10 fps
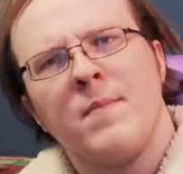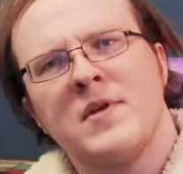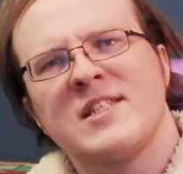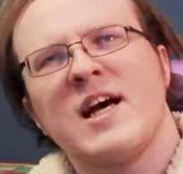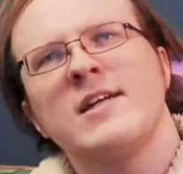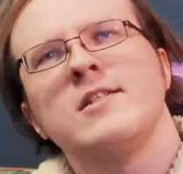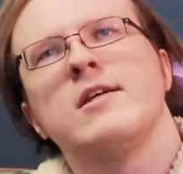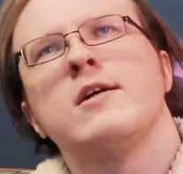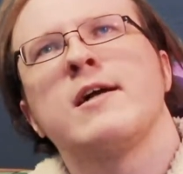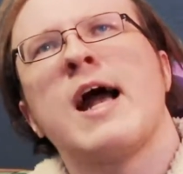Besides
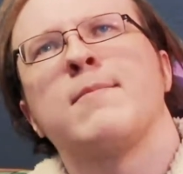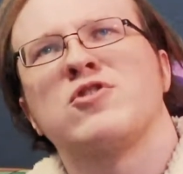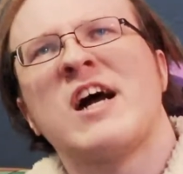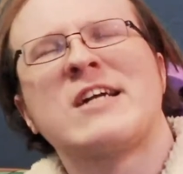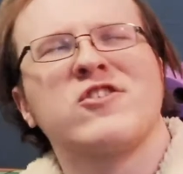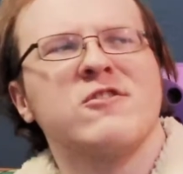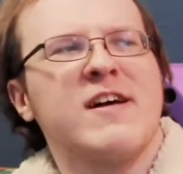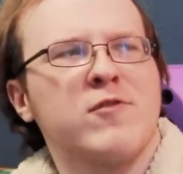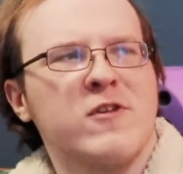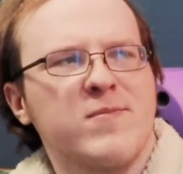the camaraderie
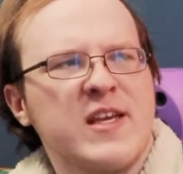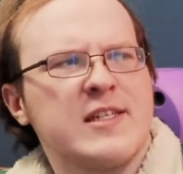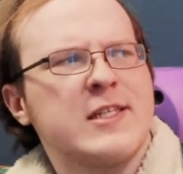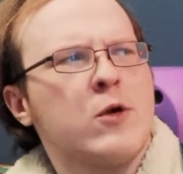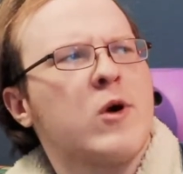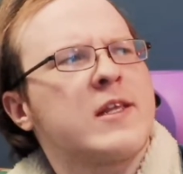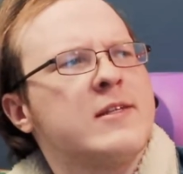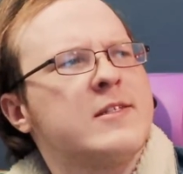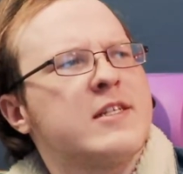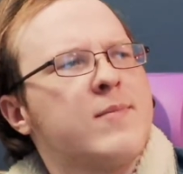level of BSU, what
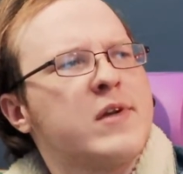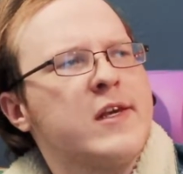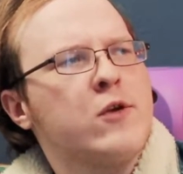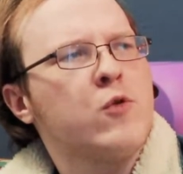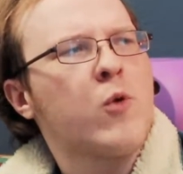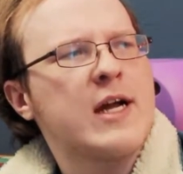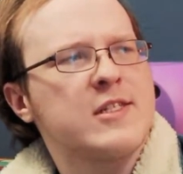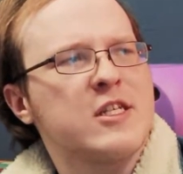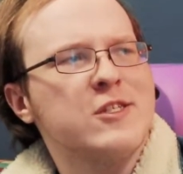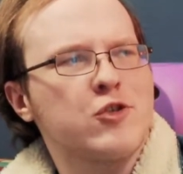can somebody who
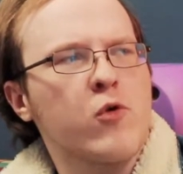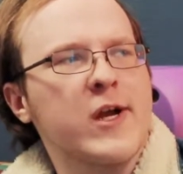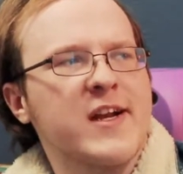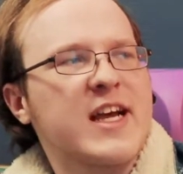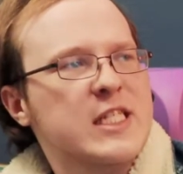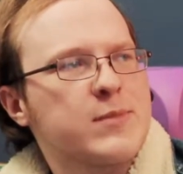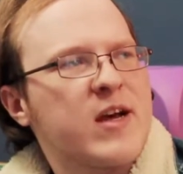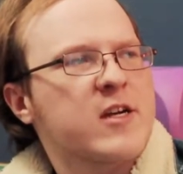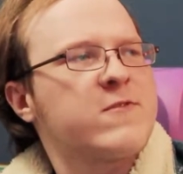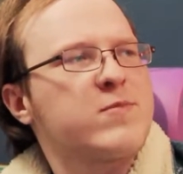wants to join
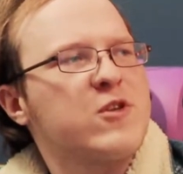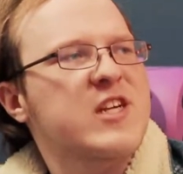expect from you